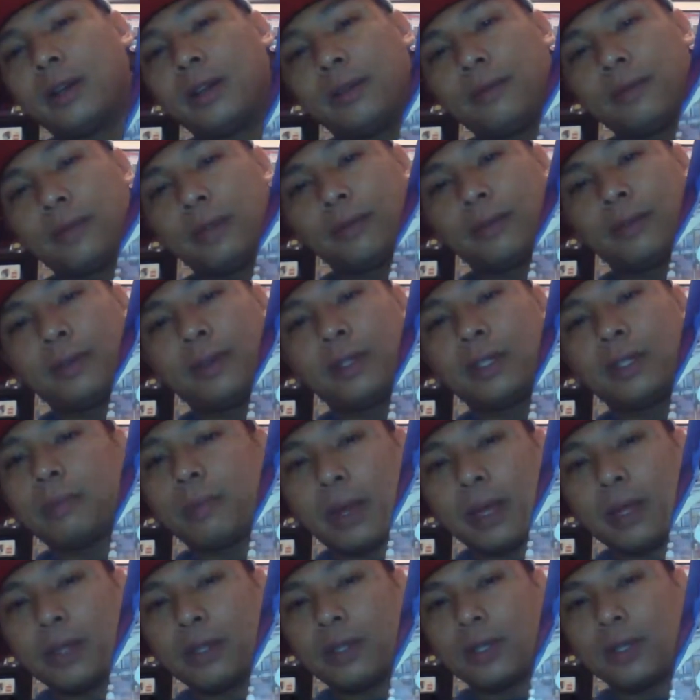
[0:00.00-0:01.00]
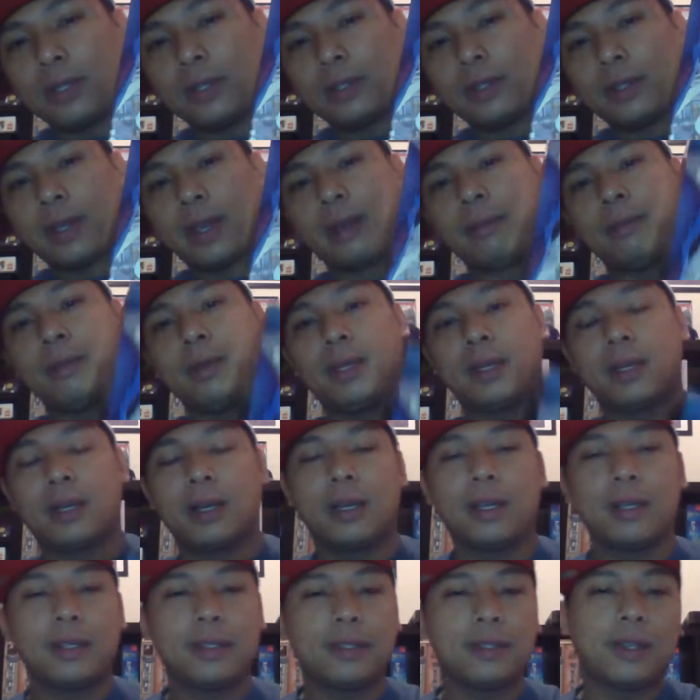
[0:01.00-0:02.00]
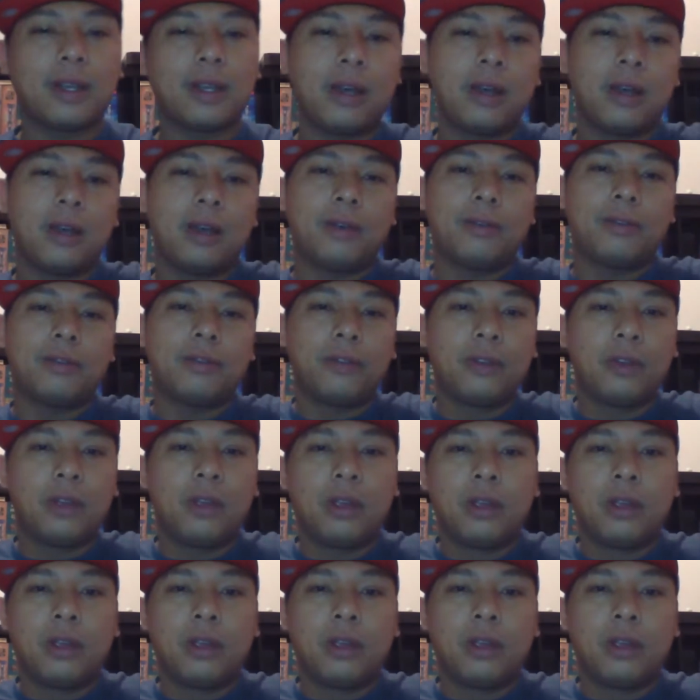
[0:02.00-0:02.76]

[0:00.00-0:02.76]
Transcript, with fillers: of different expansions, and because of